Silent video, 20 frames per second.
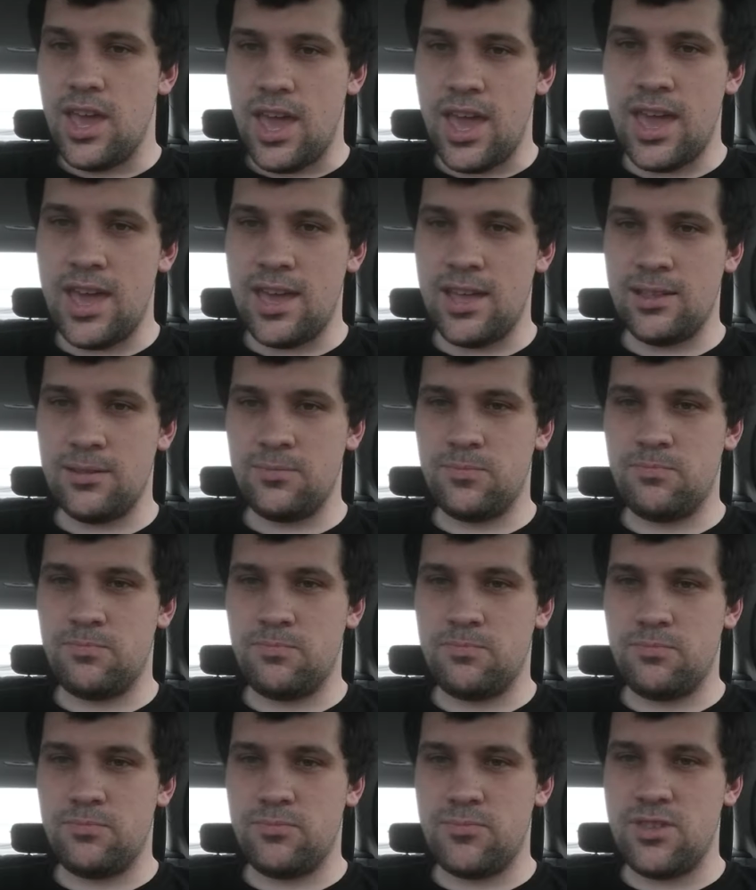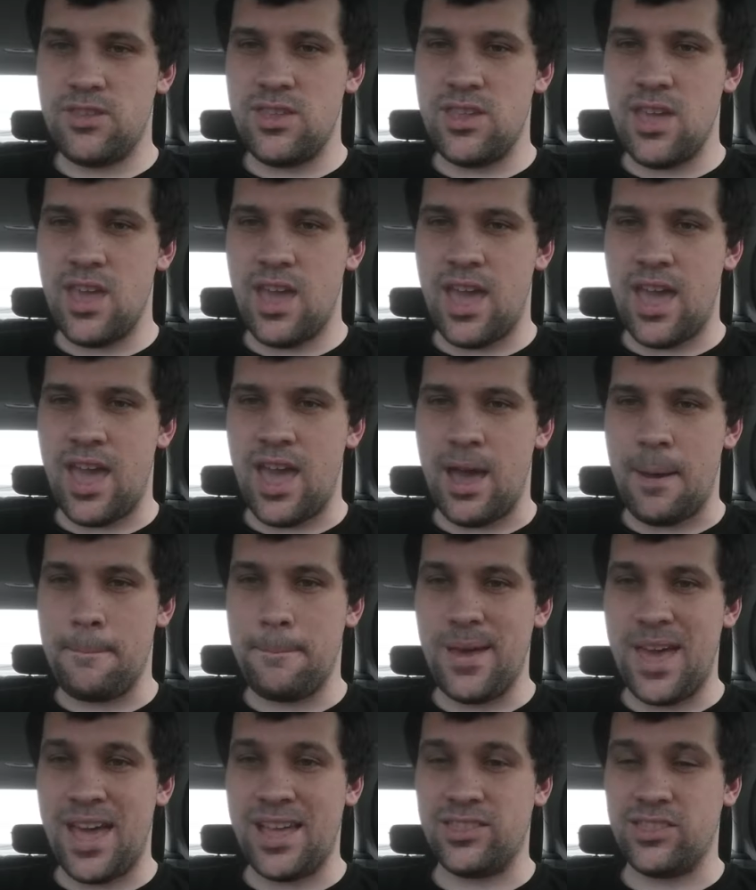And yeah,
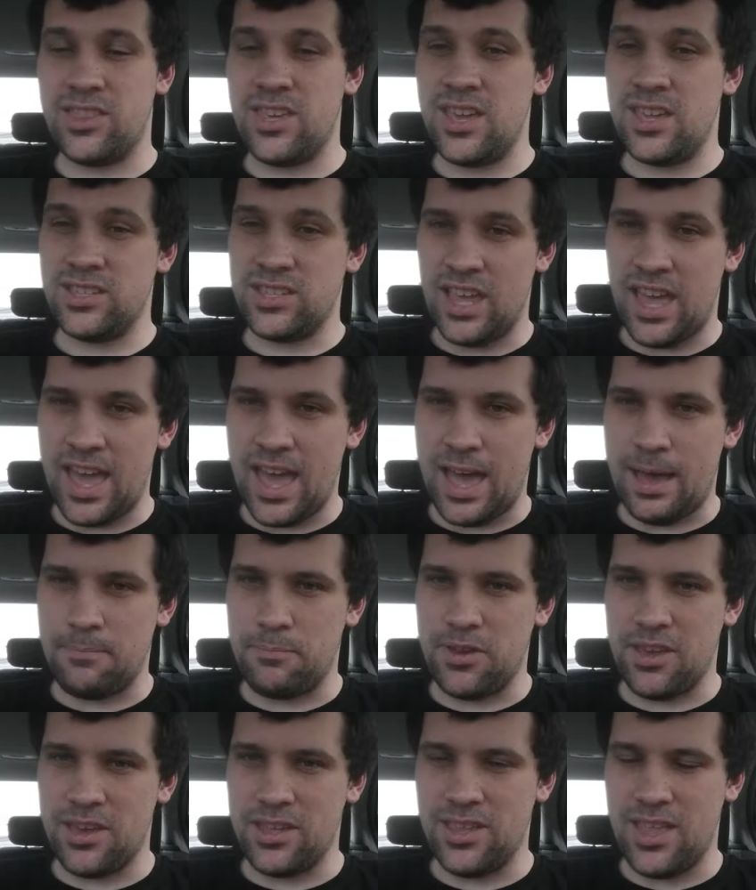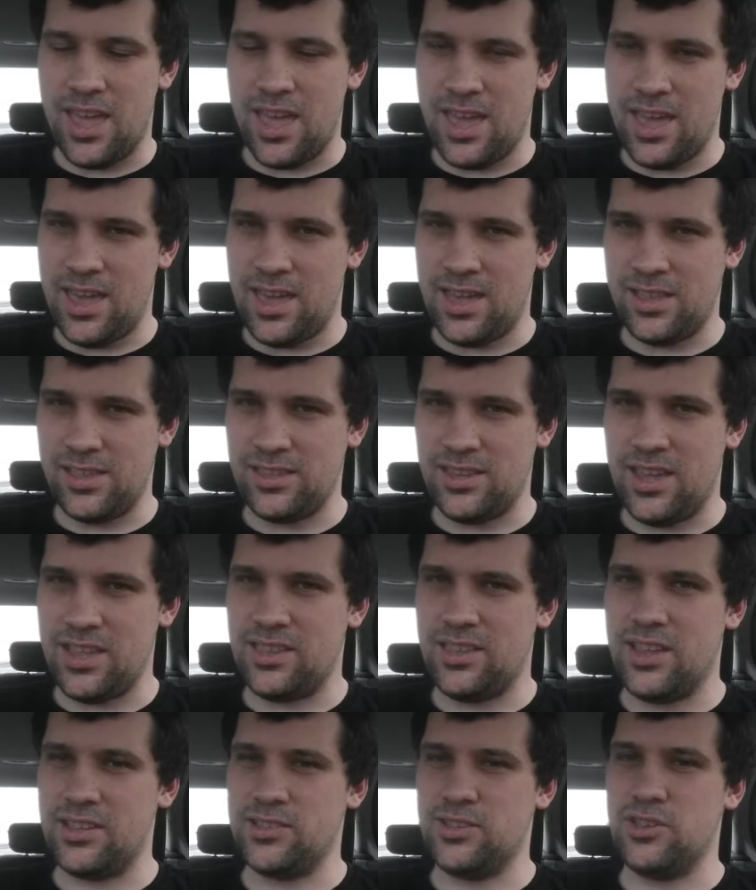bad things happen and
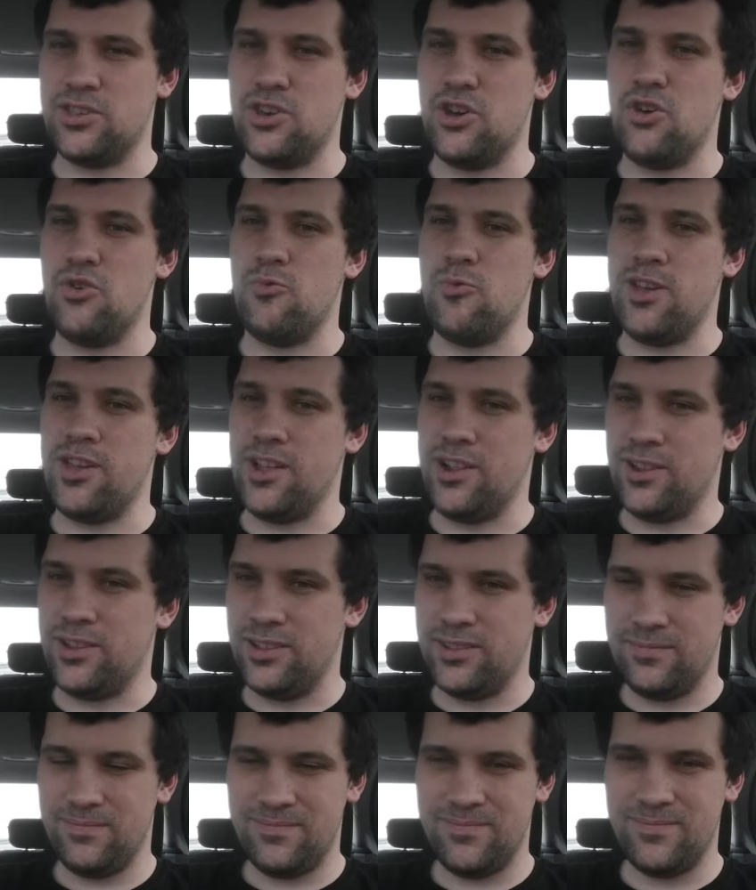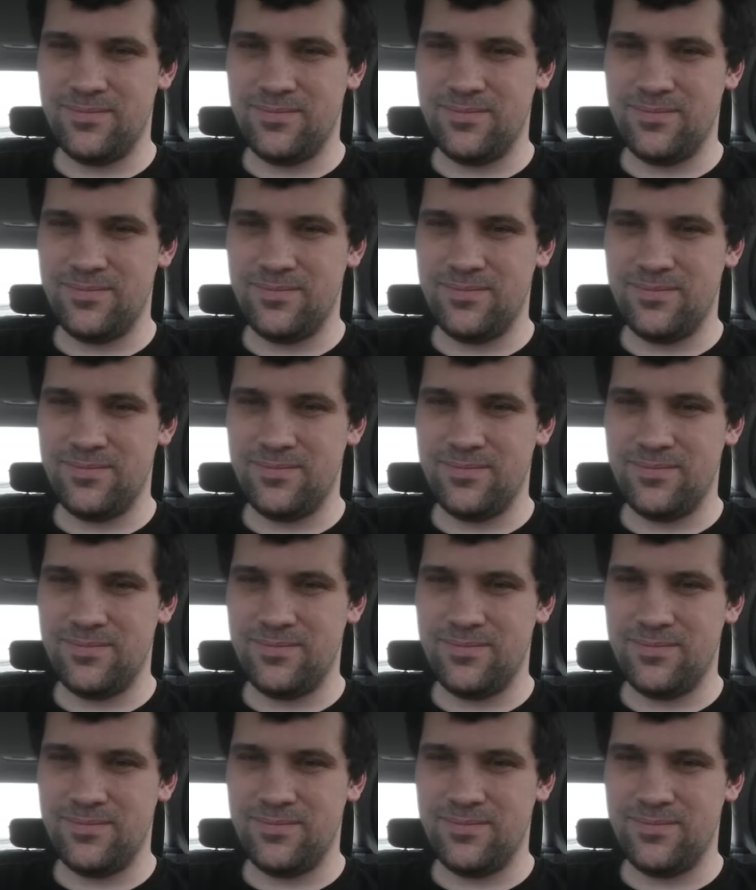it doesn't go well.